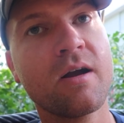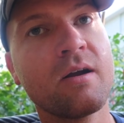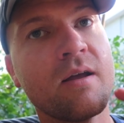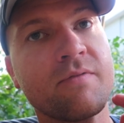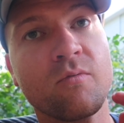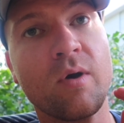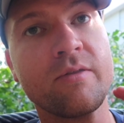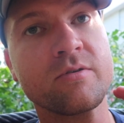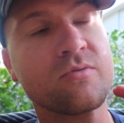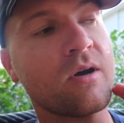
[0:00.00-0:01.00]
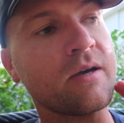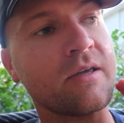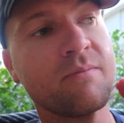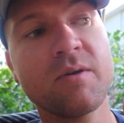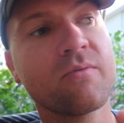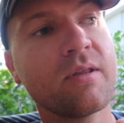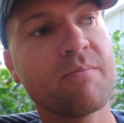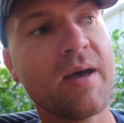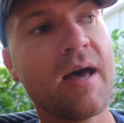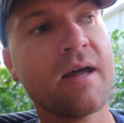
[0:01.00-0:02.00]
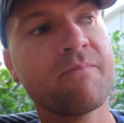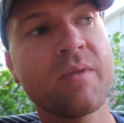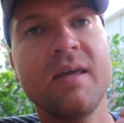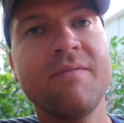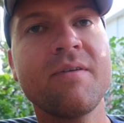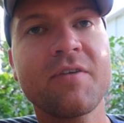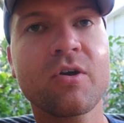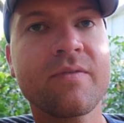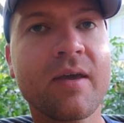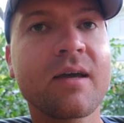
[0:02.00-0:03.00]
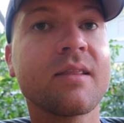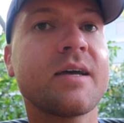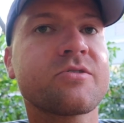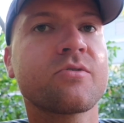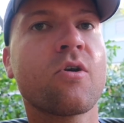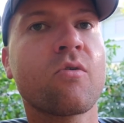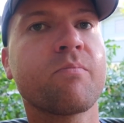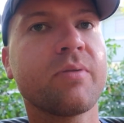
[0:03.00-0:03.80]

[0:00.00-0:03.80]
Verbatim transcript: there if the weather's wrong, it can be really bad. Even if you're in like a lesser known